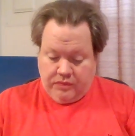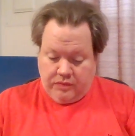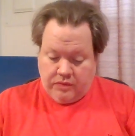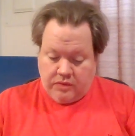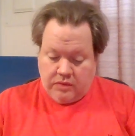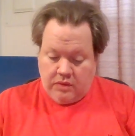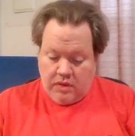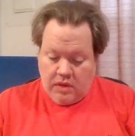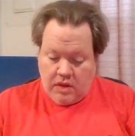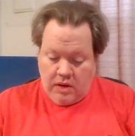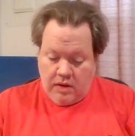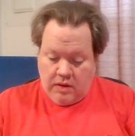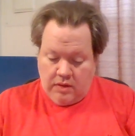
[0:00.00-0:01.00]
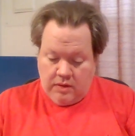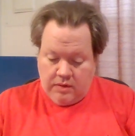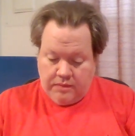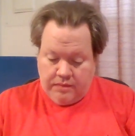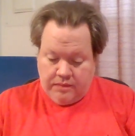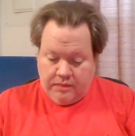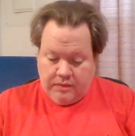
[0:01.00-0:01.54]

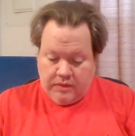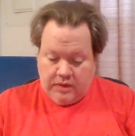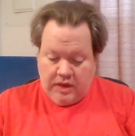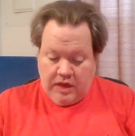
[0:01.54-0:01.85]
Nothing is said.